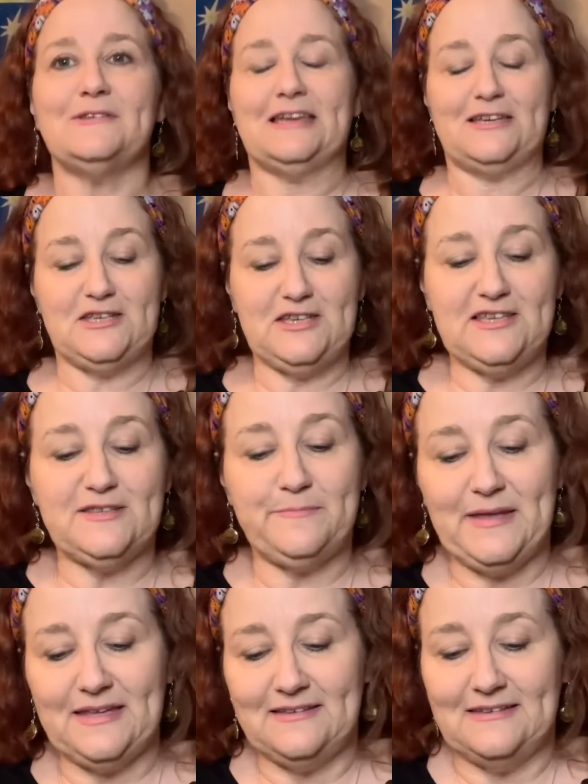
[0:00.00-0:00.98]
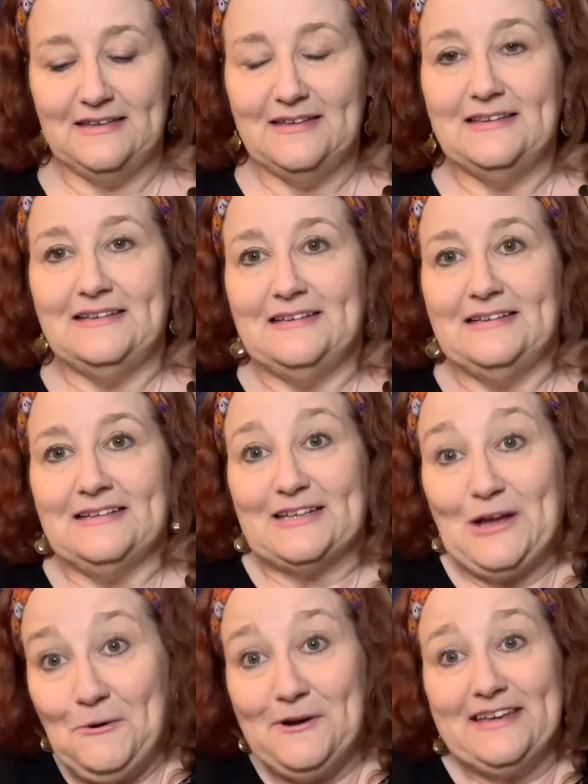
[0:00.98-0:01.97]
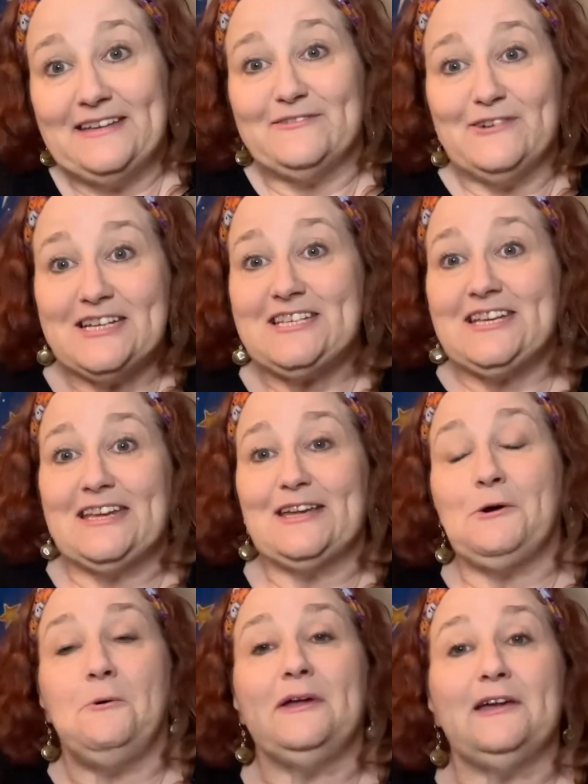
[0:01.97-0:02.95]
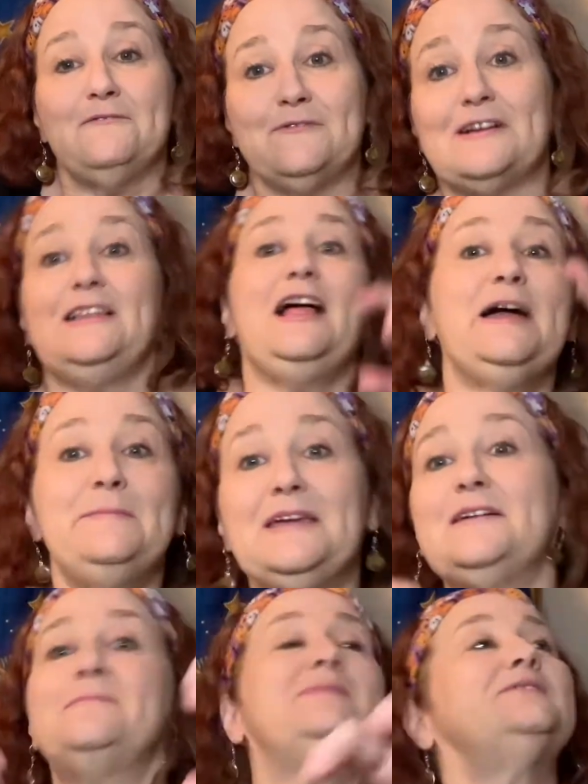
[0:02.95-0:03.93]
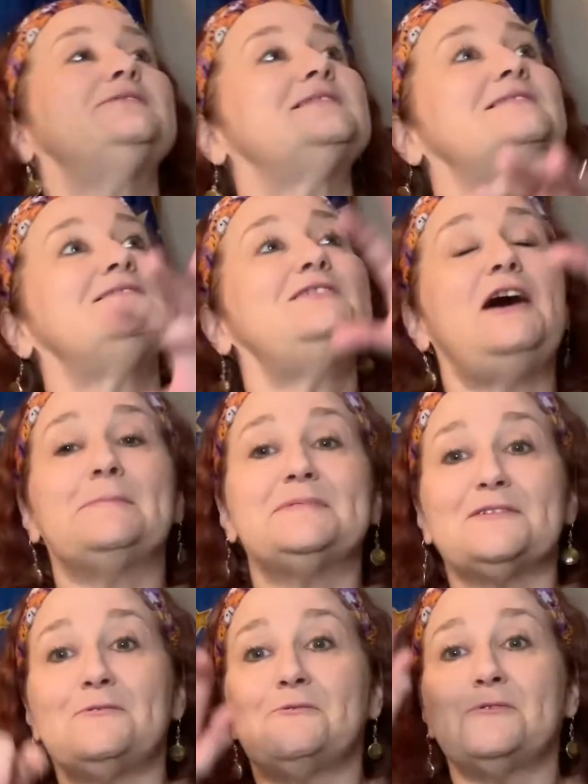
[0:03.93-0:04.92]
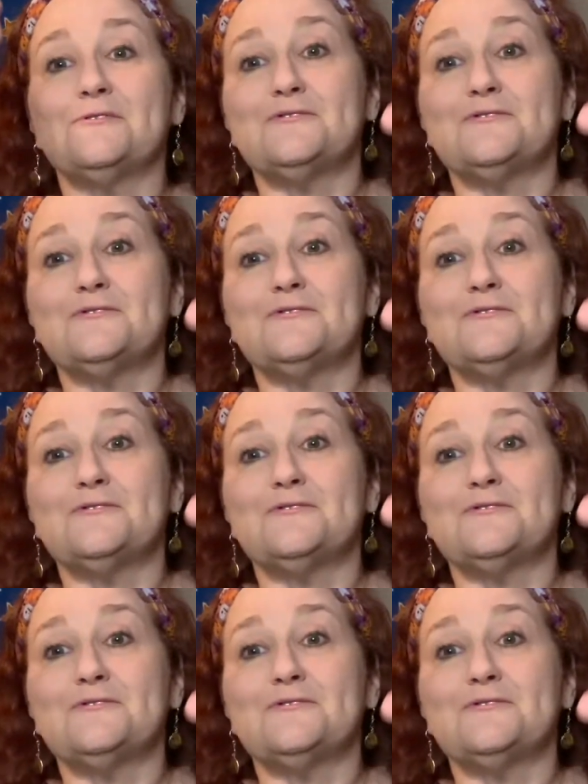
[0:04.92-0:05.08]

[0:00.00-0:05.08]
Like she's been going and rushing and going over, climbing up those little obstacle course